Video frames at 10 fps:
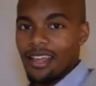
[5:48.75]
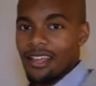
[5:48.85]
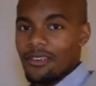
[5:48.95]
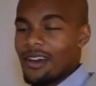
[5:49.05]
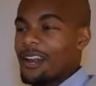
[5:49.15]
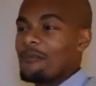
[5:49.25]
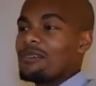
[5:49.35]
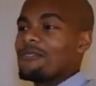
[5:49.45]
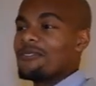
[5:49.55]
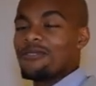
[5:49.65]
You got to be
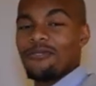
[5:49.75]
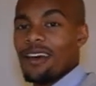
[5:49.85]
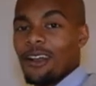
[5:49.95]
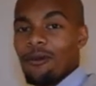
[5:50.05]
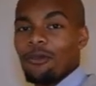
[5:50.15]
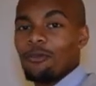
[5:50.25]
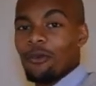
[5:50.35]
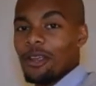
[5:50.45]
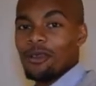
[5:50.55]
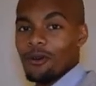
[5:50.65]
fed up with where
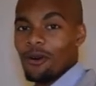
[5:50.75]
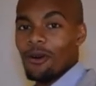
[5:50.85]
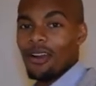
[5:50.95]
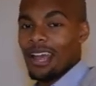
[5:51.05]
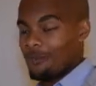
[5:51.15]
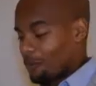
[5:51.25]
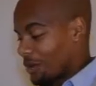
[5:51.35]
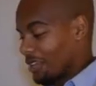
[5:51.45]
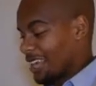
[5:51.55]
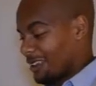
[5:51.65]
you are,
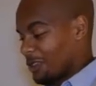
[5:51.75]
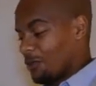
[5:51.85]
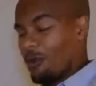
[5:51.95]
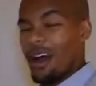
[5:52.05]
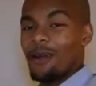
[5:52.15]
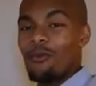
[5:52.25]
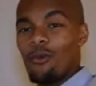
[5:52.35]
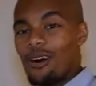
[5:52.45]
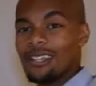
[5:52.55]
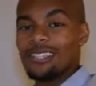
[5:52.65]
and you got to
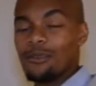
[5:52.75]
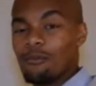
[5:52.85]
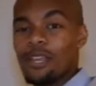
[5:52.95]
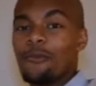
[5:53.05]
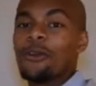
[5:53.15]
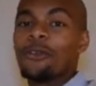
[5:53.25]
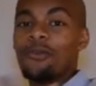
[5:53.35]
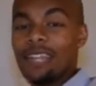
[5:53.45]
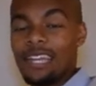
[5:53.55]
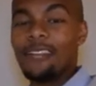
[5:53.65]
want to be where you
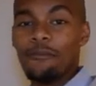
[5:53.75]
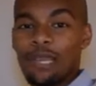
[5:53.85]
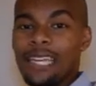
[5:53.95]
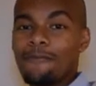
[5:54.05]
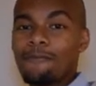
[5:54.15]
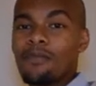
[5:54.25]
need to be,